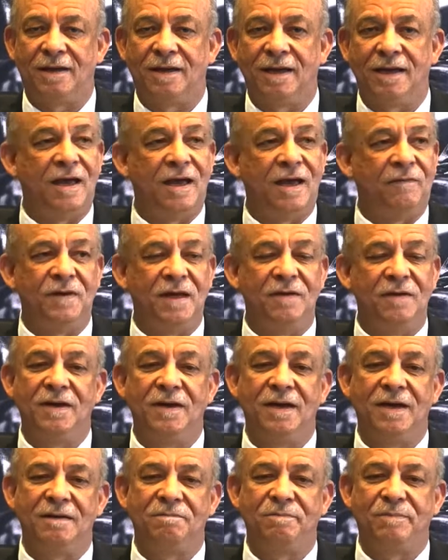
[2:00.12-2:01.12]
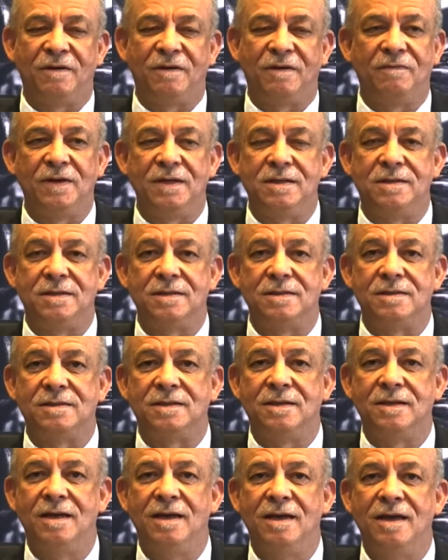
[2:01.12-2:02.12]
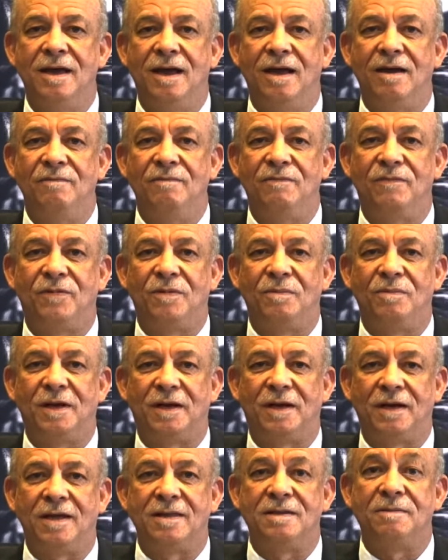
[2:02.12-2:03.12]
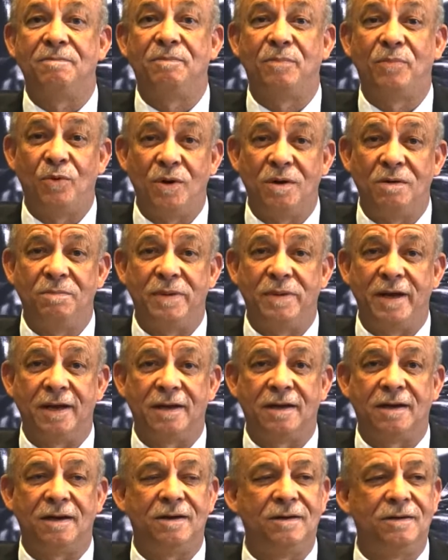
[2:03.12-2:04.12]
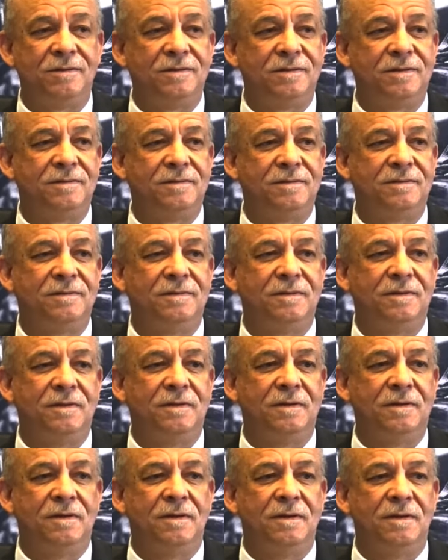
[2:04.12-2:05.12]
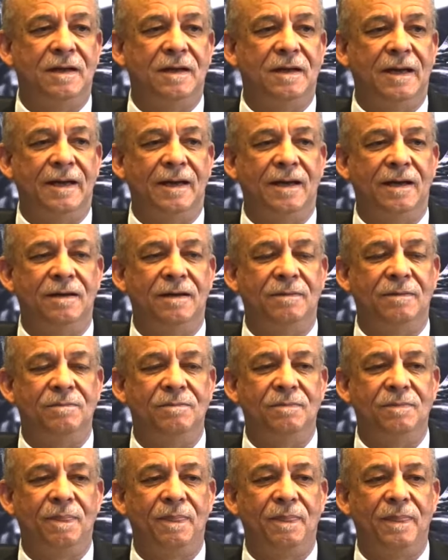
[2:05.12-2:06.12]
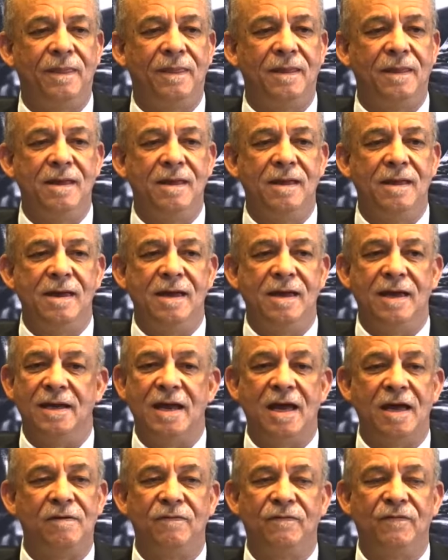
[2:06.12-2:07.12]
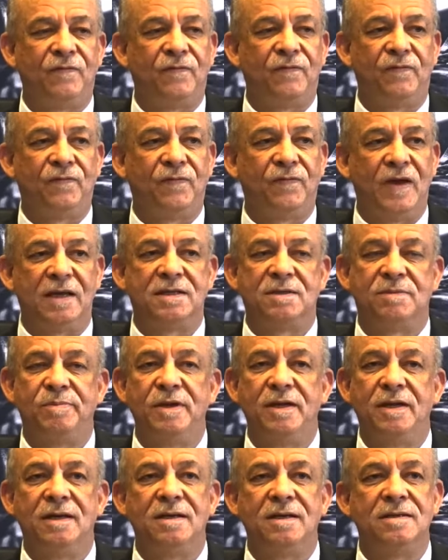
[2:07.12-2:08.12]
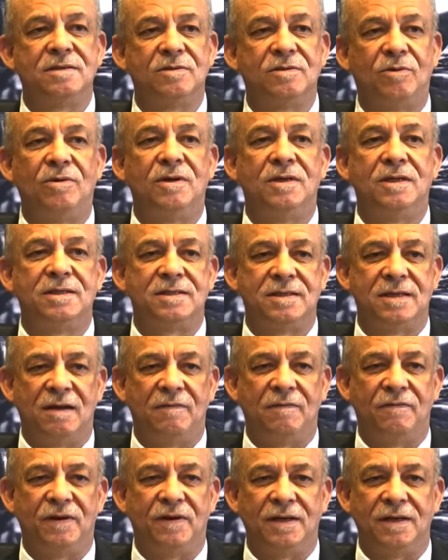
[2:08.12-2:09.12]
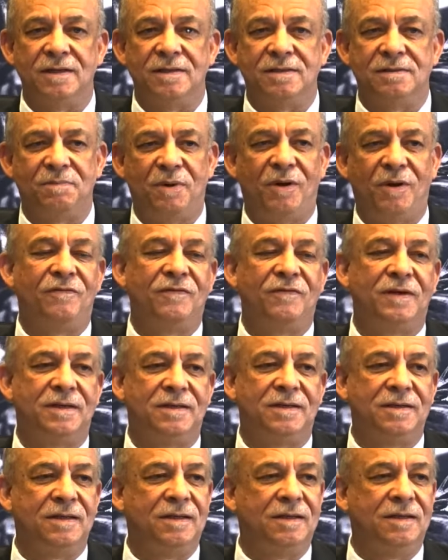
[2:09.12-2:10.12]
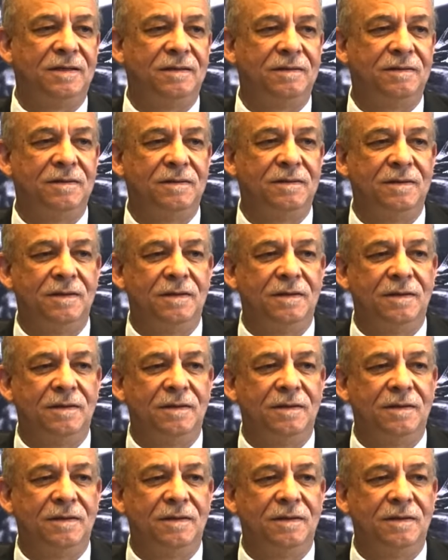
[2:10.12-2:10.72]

black, and I've never had privileges. I'm from a rather poor background, and I've experienced all the sufferings, poverty,